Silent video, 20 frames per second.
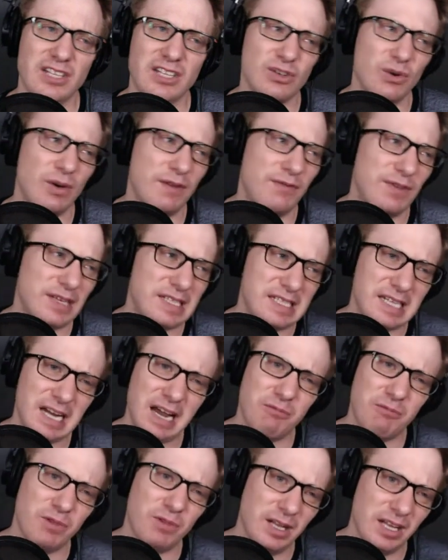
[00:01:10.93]
So if it's
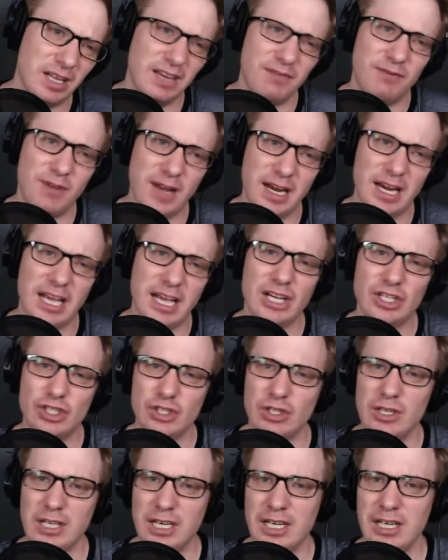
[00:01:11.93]
not really
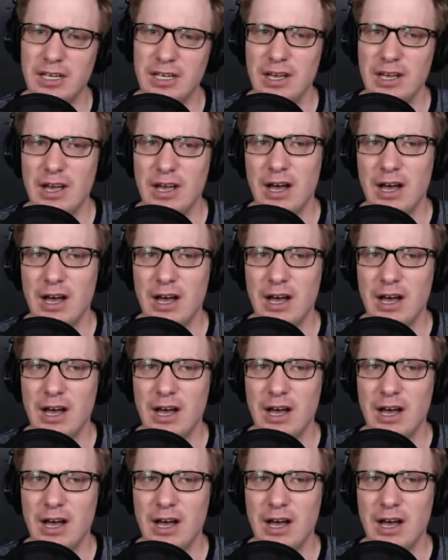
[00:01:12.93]
financially